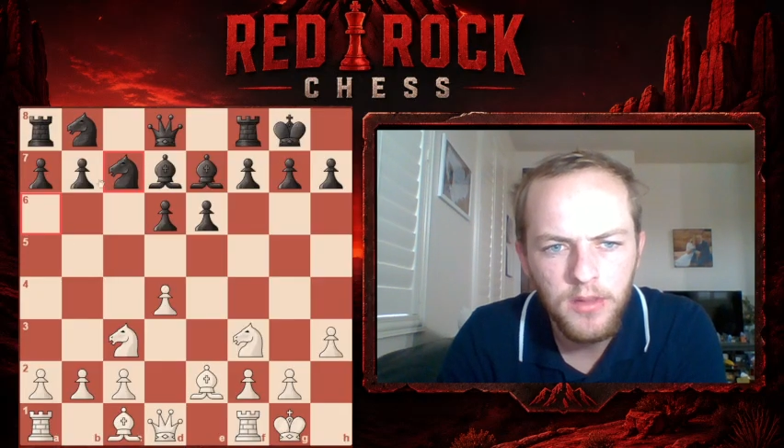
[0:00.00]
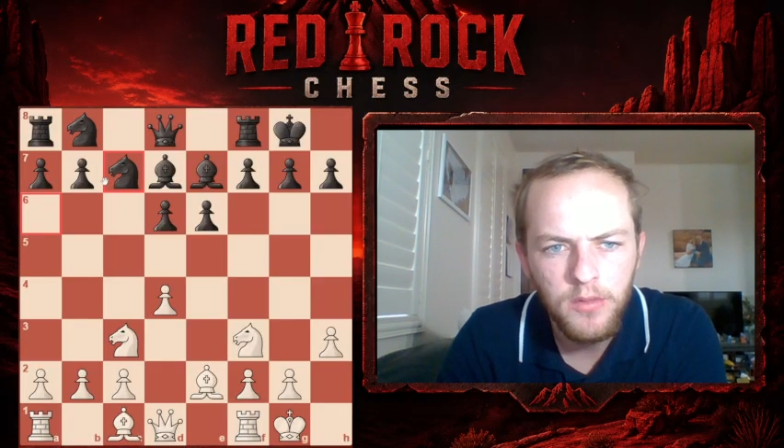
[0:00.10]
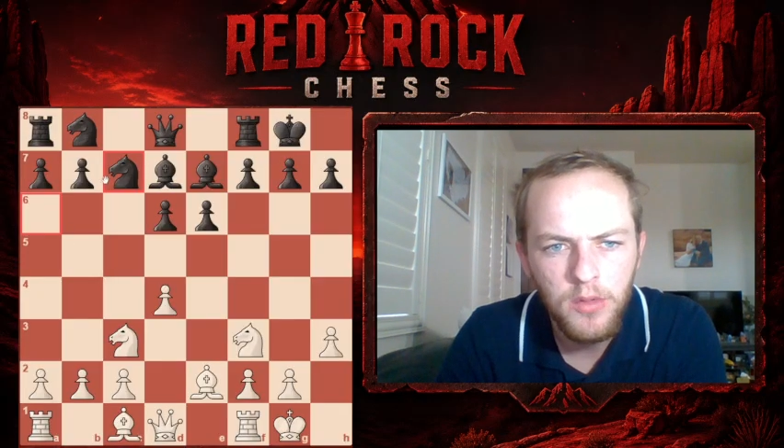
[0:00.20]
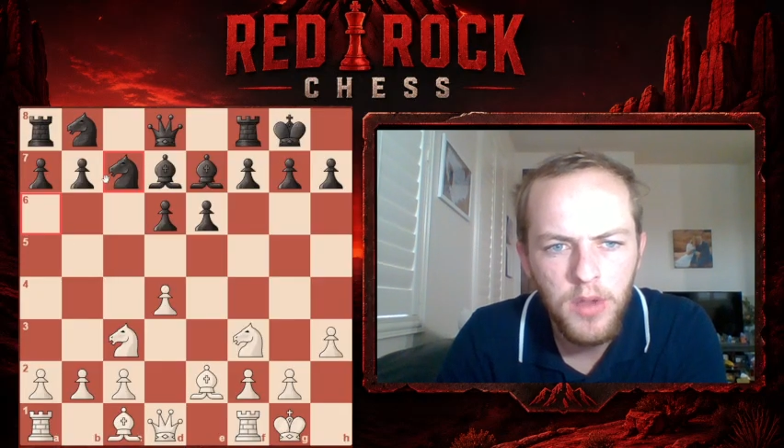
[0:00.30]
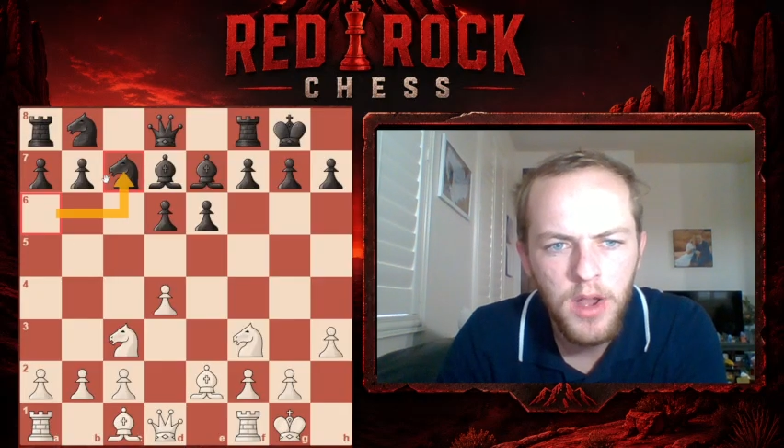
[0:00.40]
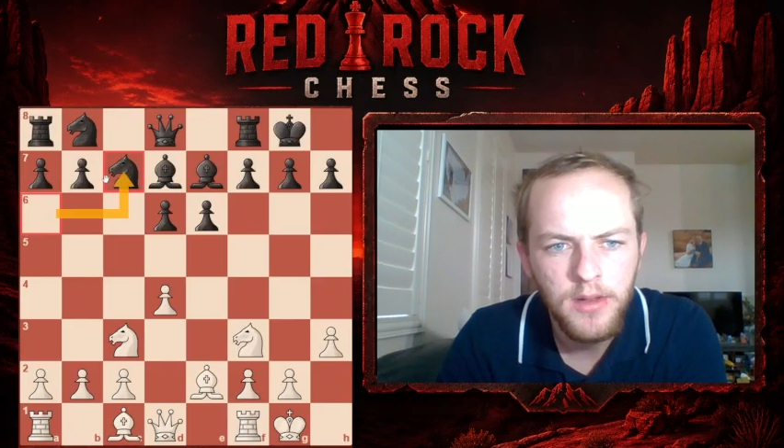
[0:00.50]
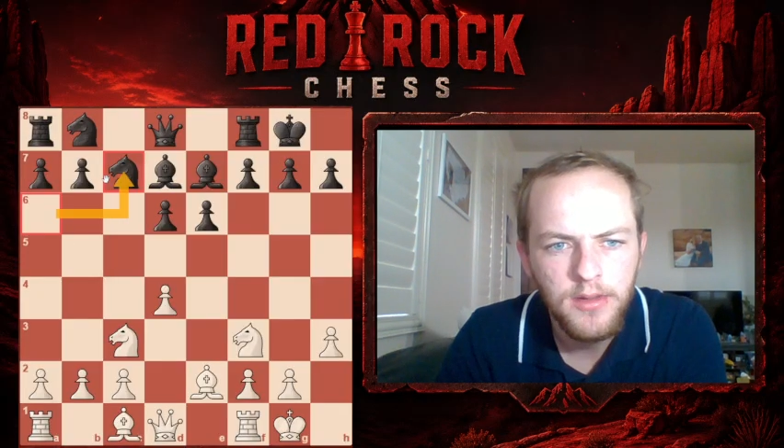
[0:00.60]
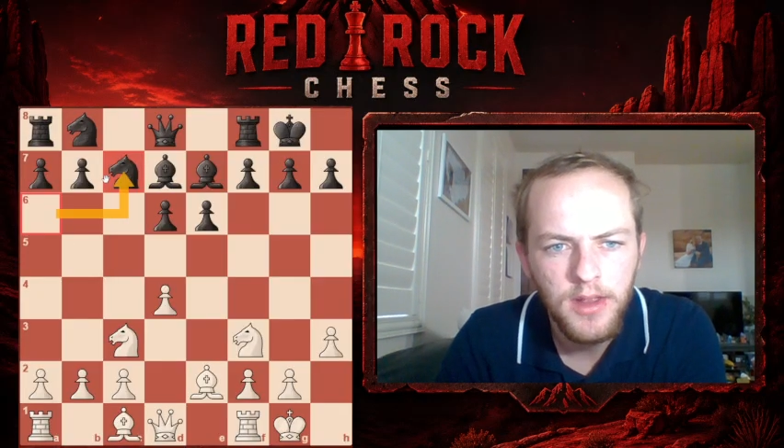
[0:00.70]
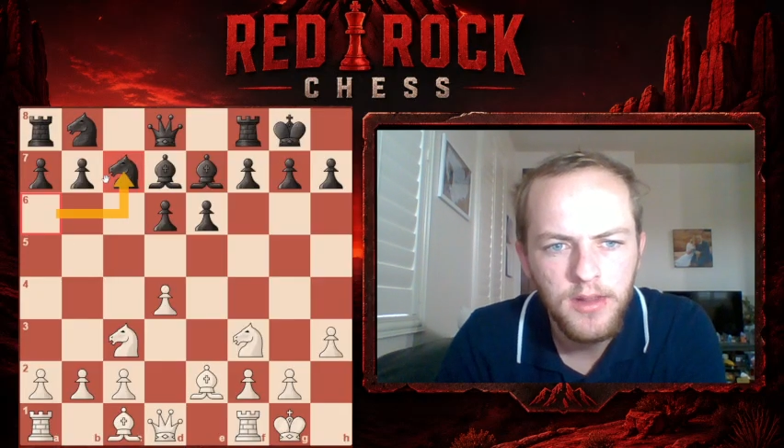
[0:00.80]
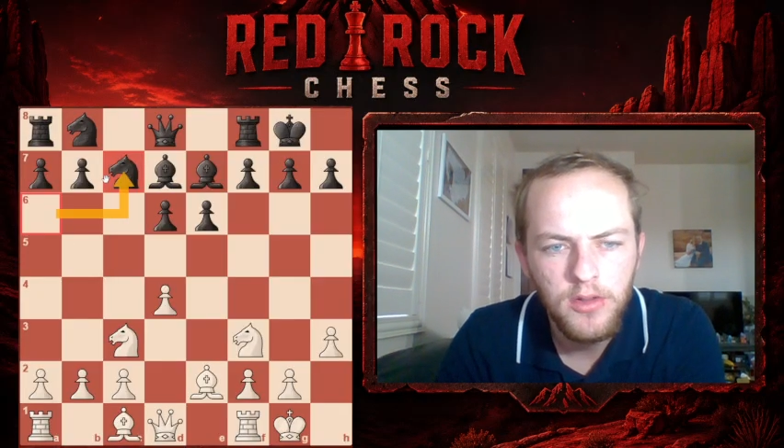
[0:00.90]
level bot
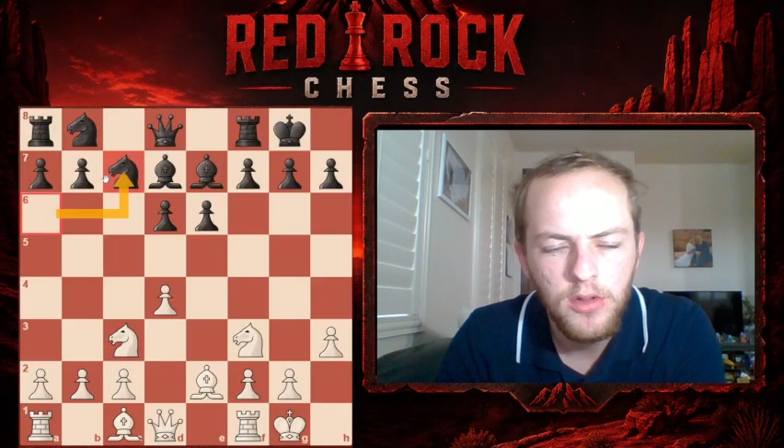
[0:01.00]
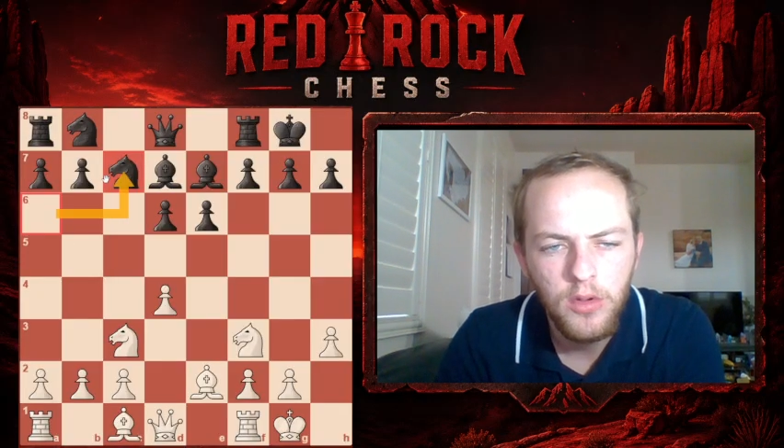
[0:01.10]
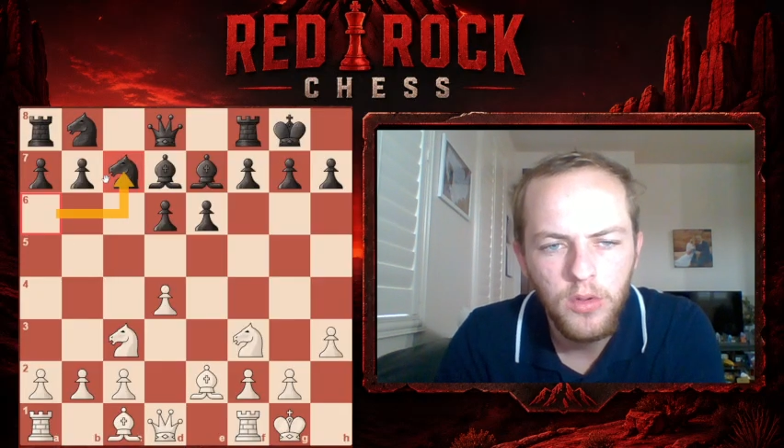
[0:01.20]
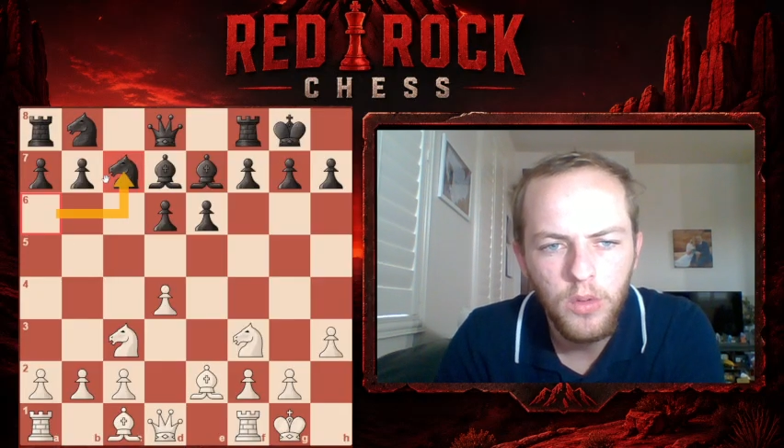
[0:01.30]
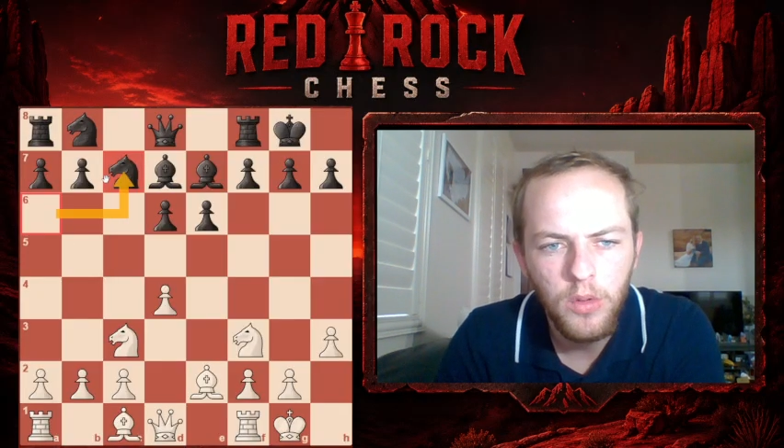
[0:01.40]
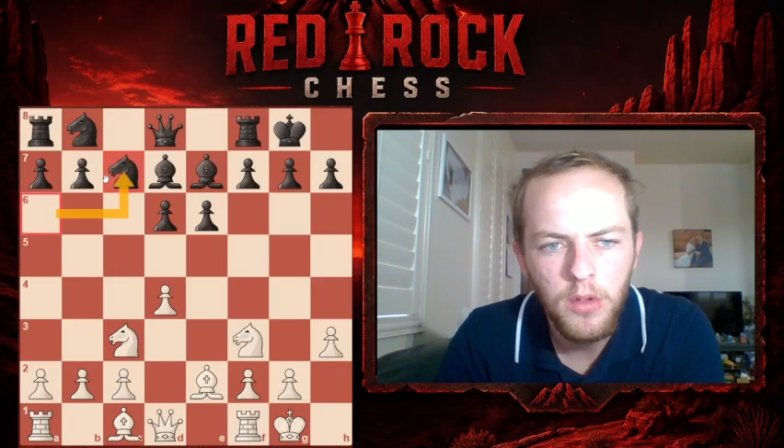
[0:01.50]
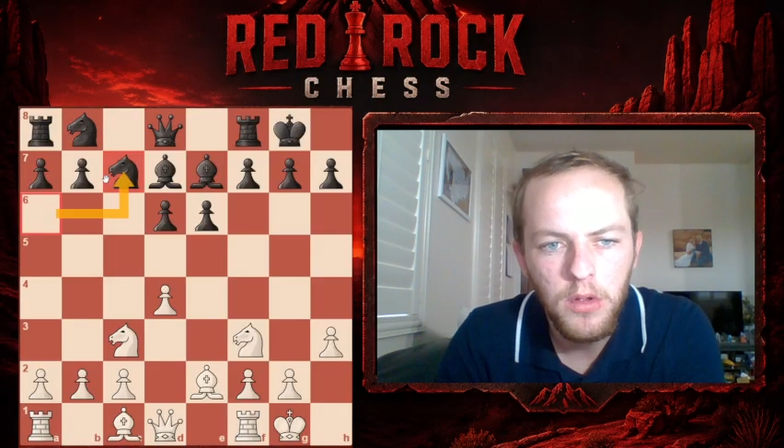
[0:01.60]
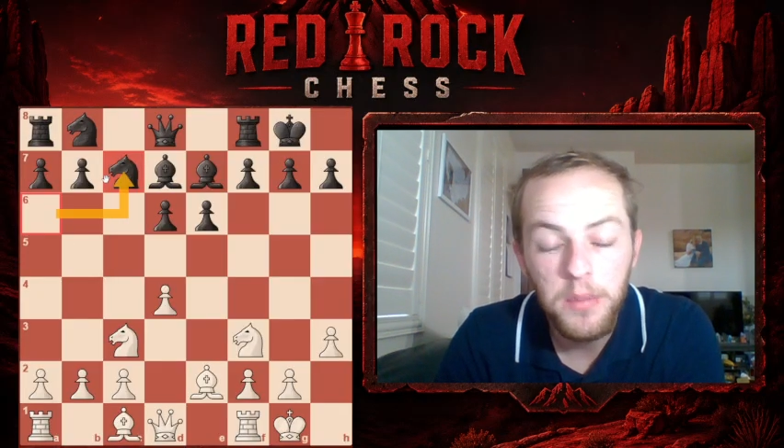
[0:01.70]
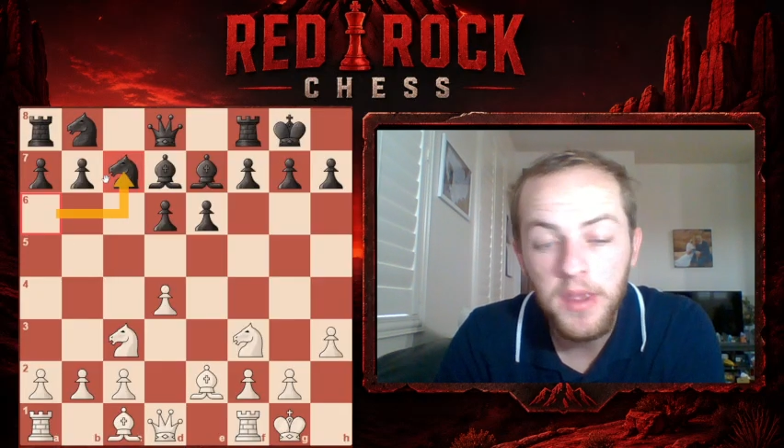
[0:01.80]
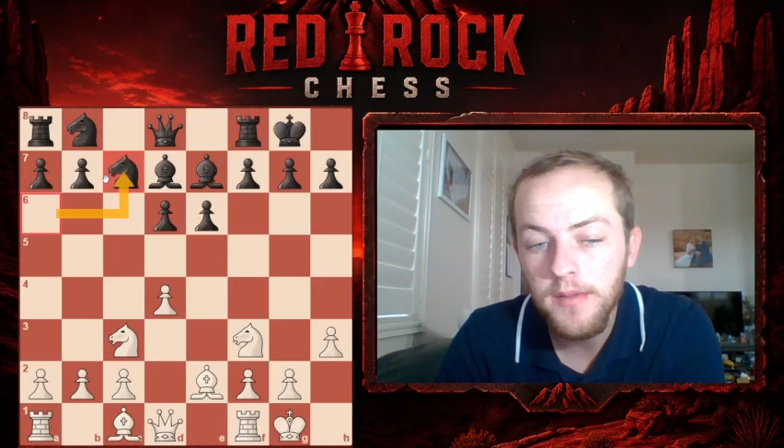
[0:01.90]
decides to
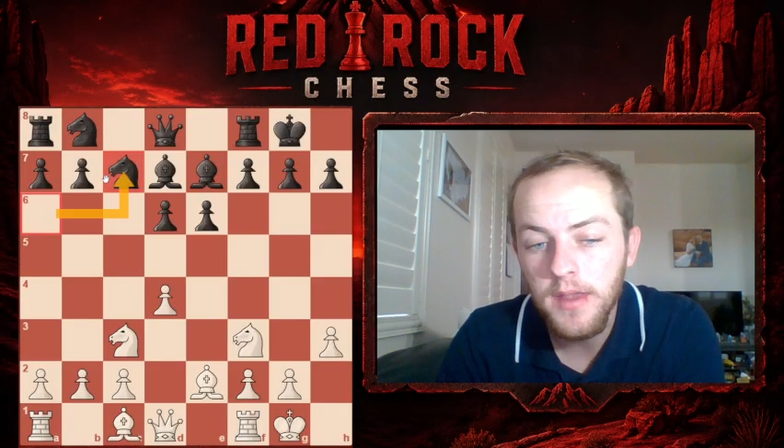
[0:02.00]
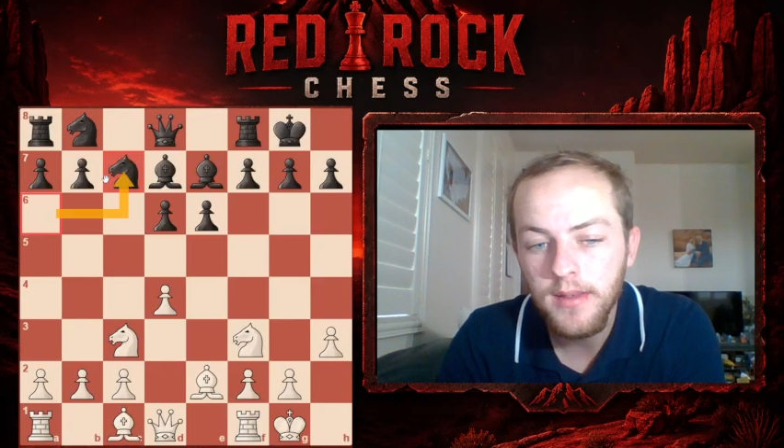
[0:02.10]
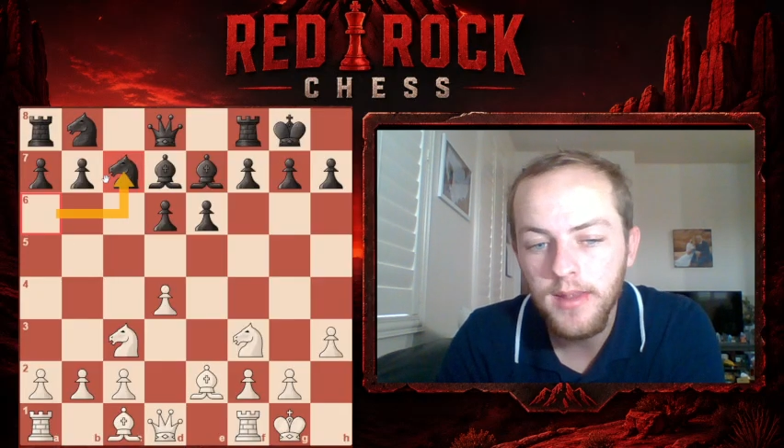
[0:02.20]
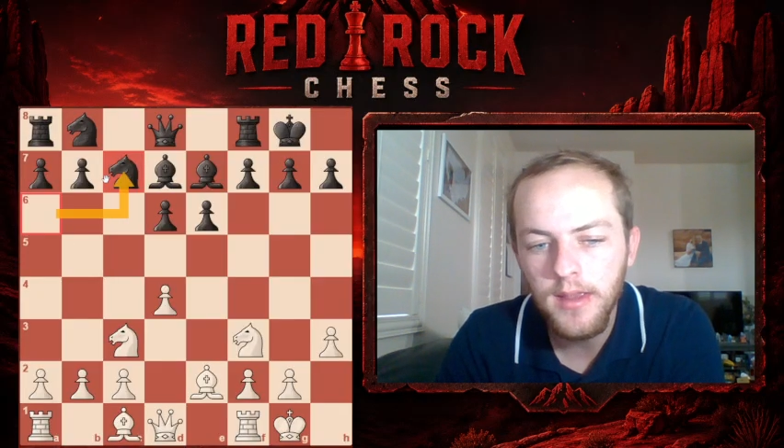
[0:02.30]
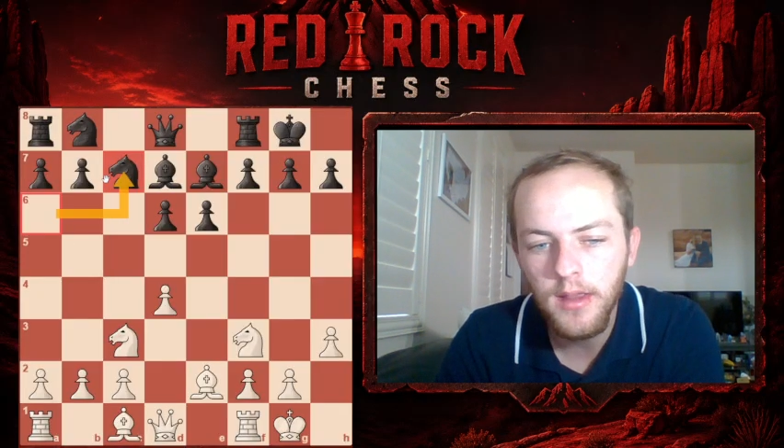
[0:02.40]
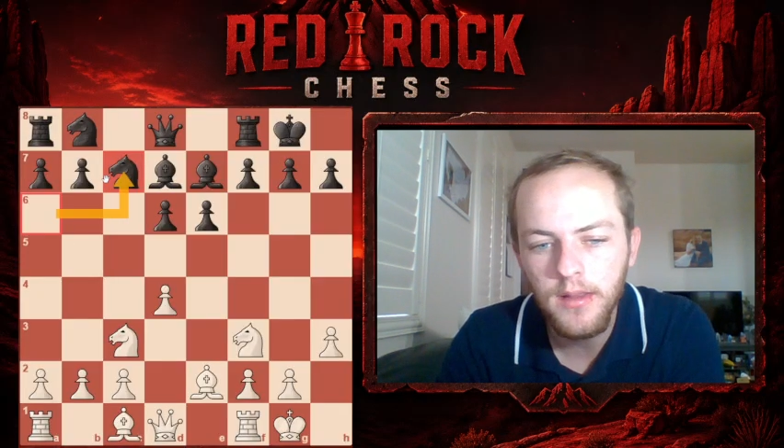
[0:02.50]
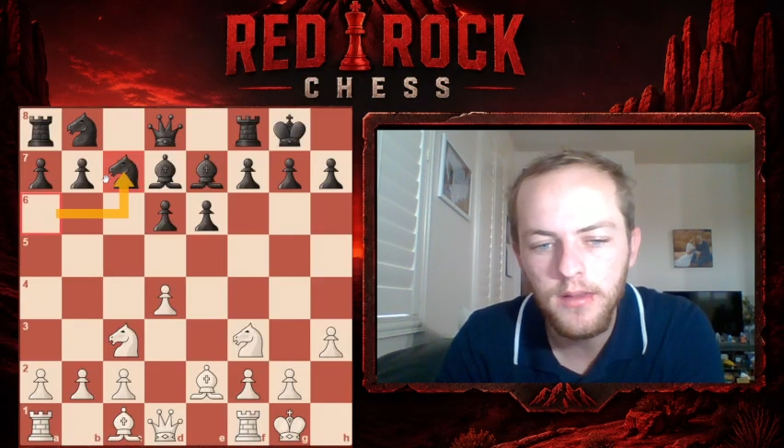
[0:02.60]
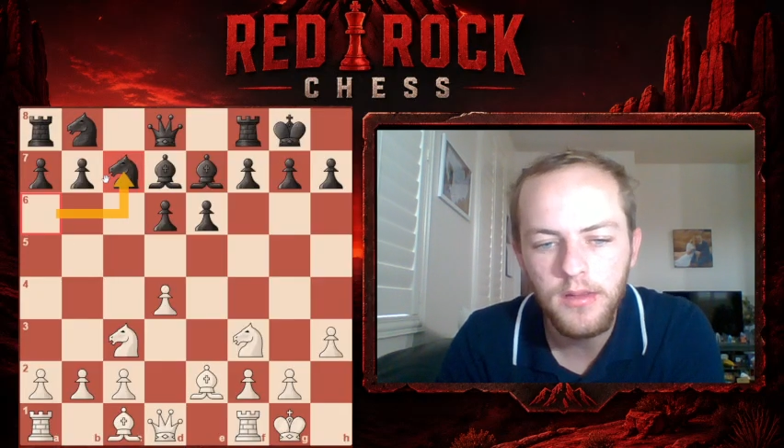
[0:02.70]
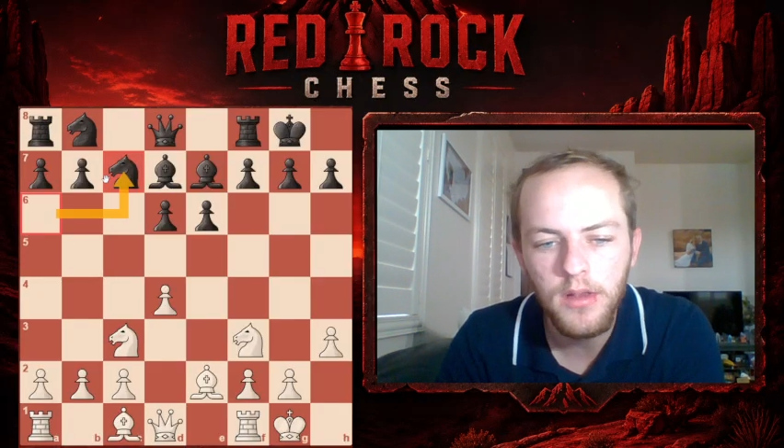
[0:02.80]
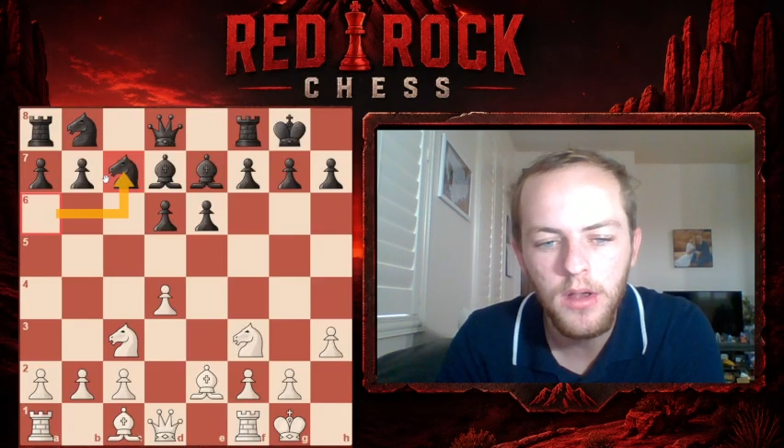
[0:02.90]
pivot
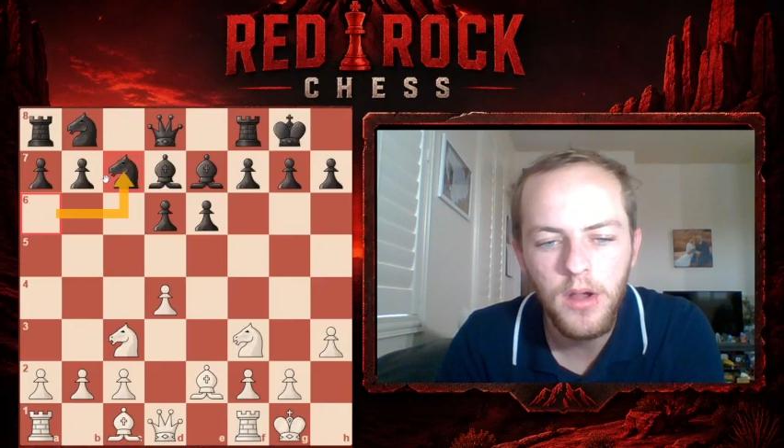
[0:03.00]
his